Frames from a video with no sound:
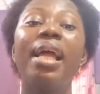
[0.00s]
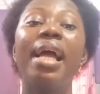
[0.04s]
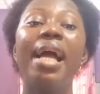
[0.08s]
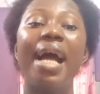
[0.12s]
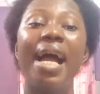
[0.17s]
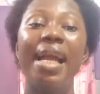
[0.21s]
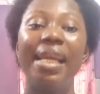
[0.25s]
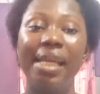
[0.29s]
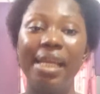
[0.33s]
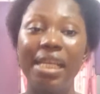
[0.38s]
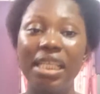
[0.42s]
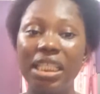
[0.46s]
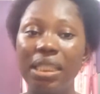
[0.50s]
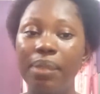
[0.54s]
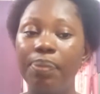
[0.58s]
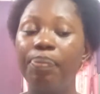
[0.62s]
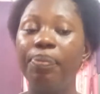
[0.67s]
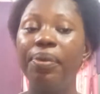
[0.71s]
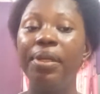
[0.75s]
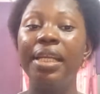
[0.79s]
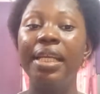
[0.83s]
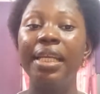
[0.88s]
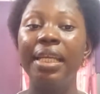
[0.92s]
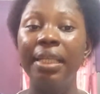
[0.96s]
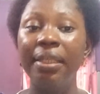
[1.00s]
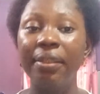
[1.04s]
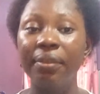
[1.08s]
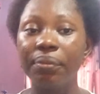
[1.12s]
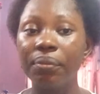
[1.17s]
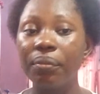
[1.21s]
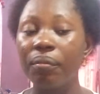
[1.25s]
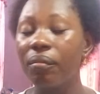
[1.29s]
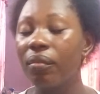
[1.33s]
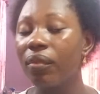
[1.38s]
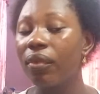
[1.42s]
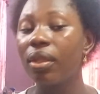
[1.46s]
I
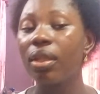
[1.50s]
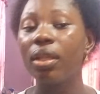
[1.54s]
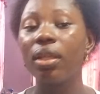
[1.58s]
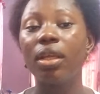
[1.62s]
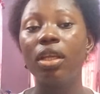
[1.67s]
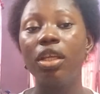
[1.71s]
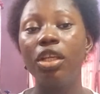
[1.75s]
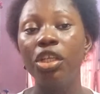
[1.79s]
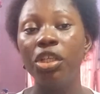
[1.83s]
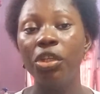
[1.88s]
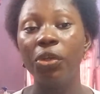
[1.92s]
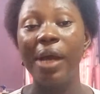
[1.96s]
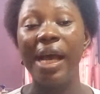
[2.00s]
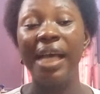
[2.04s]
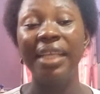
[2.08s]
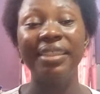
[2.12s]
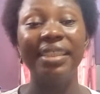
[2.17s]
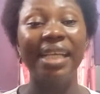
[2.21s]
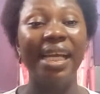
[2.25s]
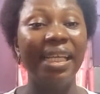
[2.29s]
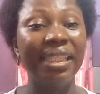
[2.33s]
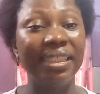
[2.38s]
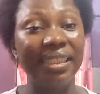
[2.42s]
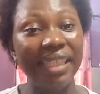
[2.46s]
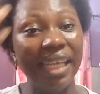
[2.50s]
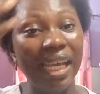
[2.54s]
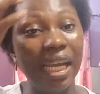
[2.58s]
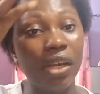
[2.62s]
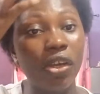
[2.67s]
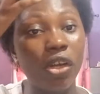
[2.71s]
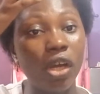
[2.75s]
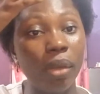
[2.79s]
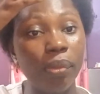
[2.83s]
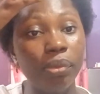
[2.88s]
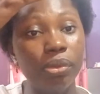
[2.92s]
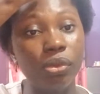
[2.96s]
explain, as the idea
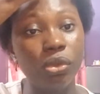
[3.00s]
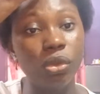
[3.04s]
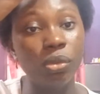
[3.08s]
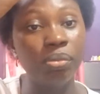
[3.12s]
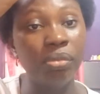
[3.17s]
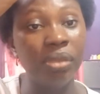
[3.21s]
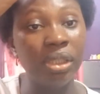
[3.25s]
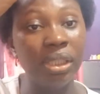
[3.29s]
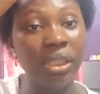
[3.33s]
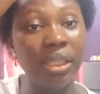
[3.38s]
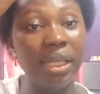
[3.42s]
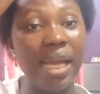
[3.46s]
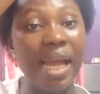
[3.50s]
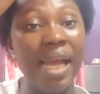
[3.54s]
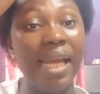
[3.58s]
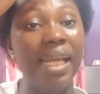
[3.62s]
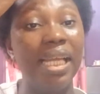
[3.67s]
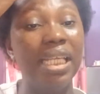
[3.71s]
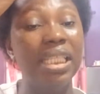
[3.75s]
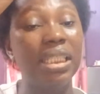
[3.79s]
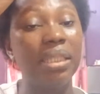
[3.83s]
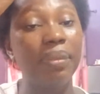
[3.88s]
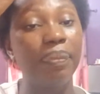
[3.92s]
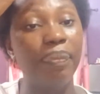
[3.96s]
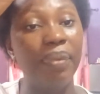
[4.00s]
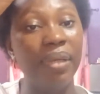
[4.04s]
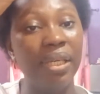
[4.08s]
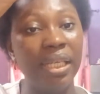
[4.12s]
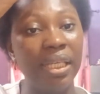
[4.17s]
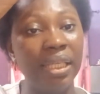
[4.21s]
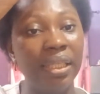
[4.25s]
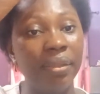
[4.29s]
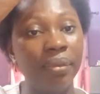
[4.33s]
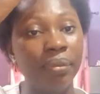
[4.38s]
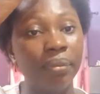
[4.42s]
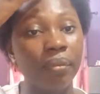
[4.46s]
comes to me, I
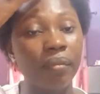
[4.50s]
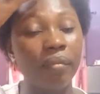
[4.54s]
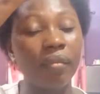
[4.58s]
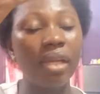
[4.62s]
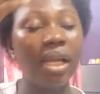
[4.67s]
explain,